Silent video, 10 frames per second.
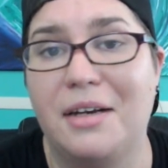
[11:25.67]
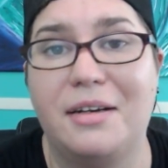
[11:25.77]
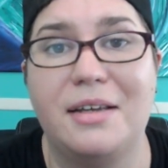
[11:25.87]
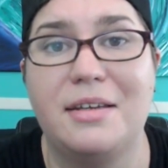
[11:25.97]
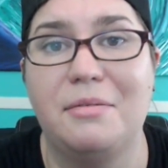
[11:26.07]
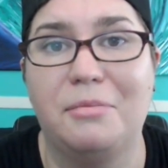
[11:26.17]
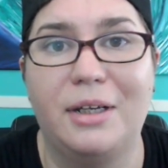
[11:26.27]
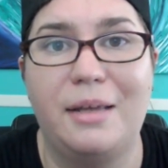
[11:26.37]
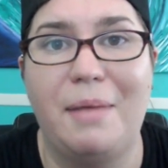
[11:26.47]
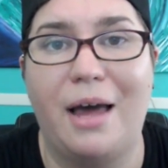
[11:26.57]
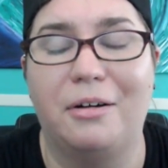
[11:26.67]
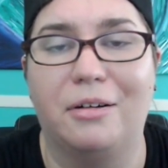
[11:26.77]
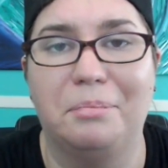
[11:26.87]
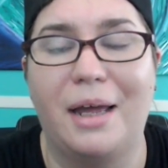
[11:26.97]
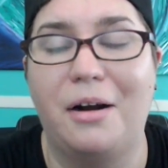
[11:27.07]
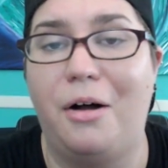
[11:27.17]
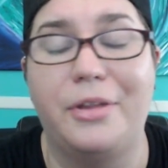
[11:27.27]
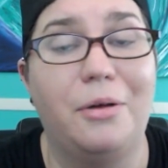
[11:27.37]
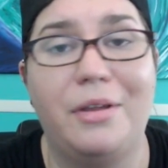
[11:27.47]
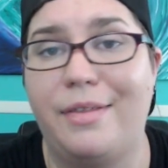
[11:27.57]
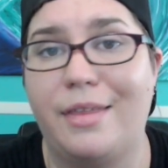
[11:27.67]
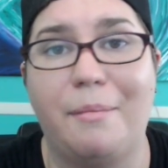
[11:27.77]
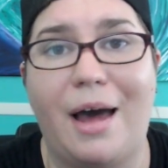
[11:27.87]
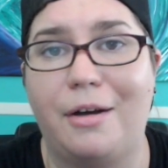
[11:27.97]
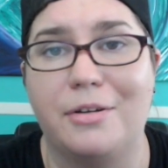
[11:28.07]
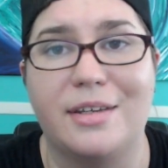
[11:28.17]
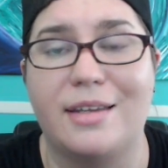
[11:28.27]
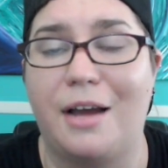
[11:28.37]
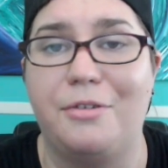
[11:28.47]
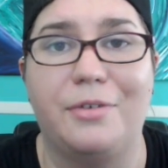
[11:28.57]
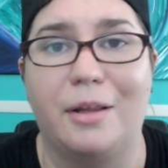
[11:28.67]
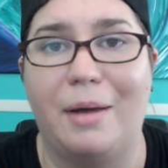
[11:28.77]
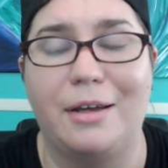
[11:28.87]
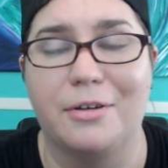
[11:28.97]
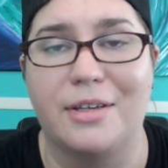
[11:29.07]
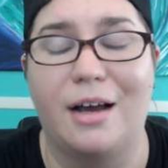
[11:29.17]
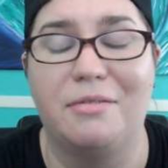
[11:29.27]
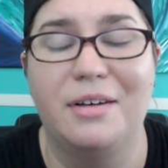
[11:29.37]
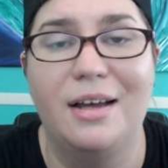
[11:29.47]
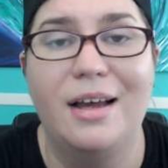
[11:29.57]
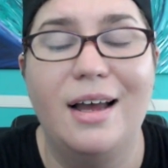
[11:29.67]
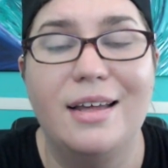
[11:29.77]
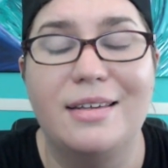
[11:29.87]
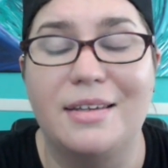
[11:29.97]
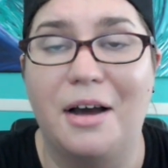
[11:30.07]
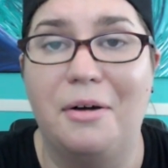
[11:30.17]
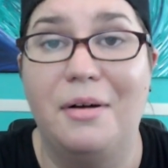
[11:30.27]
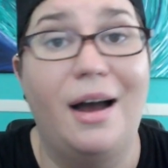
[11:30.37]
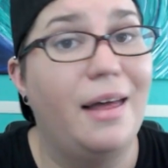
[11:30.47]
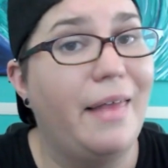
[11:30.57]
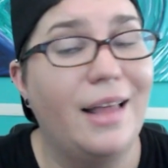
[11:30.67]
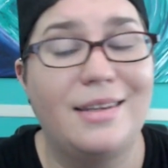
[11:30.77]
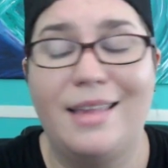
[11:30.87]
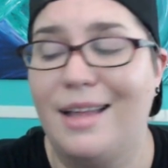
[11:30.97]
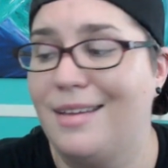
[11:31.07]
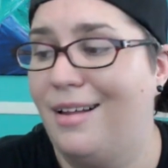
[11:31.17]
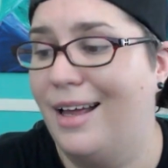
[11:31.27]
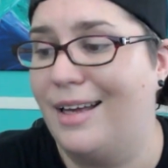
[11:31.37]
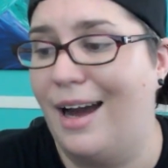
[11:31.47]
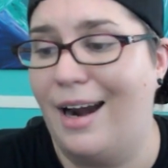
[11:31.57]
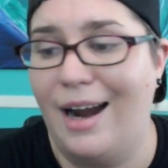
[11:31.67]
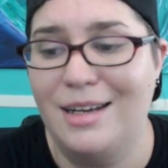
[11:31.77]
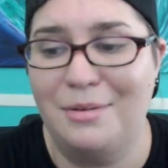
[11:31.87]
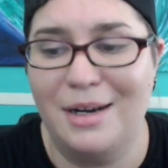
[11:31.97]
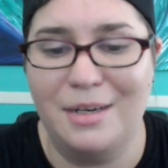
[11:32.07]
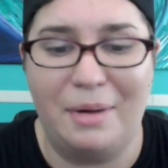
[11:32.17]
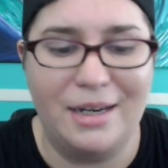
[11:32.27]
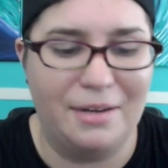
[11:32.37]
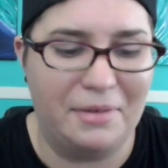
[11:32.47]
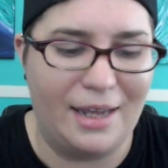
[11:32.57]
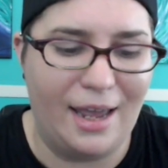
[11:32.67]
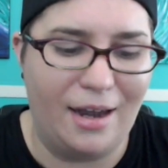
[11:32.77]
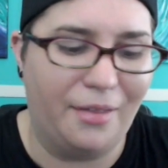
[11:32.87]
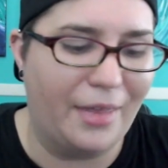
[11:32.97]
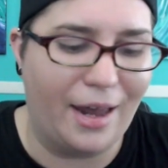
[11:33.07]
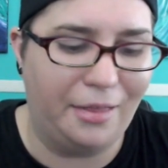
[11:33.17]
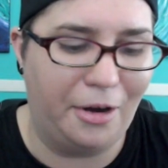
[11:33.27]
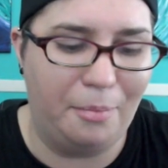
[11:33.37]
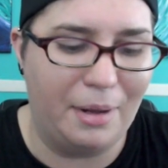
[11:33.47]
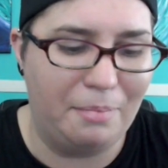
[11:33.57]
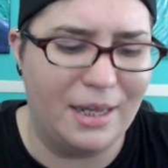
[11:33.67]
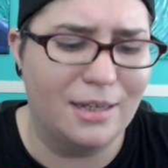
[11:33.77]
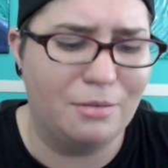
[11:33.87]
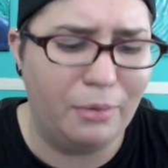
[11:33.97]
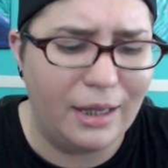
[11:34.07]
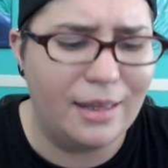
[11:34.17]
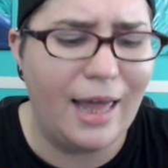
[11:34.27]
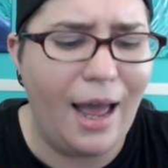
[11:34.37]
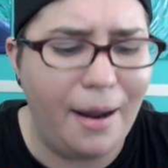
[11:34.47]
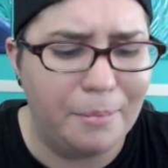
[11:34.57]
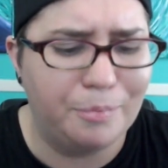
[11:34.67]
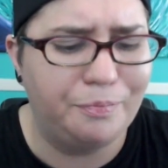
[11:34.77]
Doesn't really matter at all. The only thing that matters is how you feel about yourself. So that's all I got. I just wanted to pontificate on that a little bit because really that